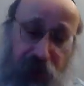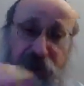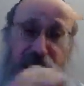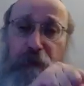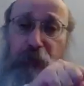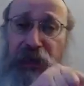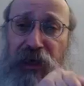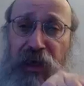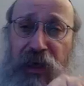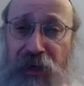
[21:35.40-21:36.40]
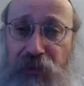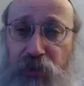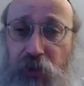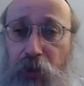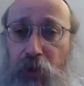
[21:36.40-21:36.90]
and a briach
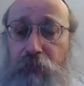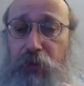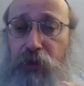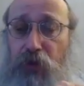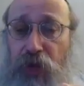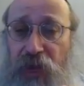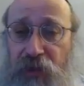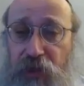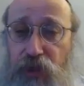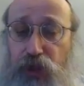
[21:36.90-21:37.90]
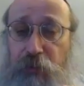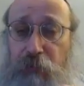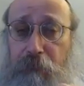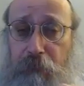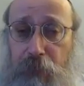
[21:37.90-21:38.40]
hatichon betoch
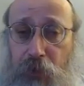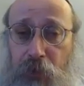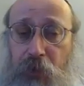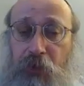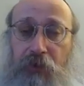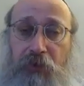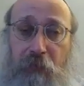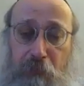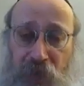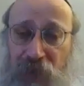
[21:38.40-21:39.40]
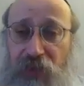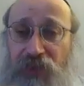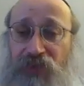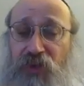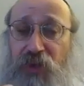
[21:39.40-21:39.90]
hakrashim, the
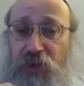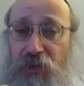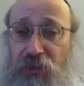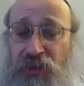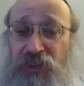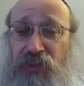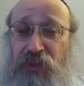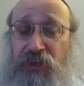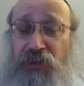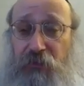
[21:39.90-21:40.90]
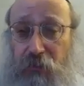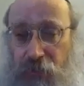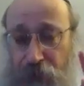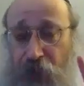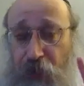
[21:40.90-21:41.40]
middle stick that is
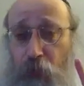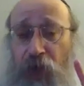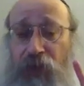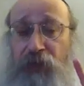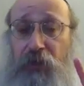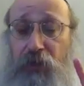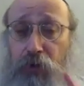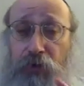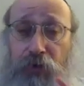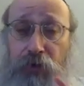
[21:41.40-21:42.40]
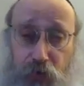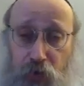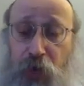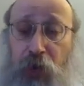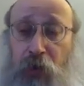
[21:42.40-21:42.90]
from one corner to
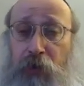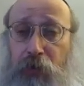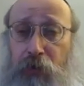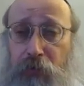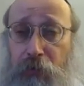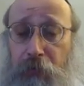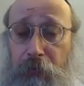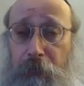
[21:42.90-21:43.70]
the other,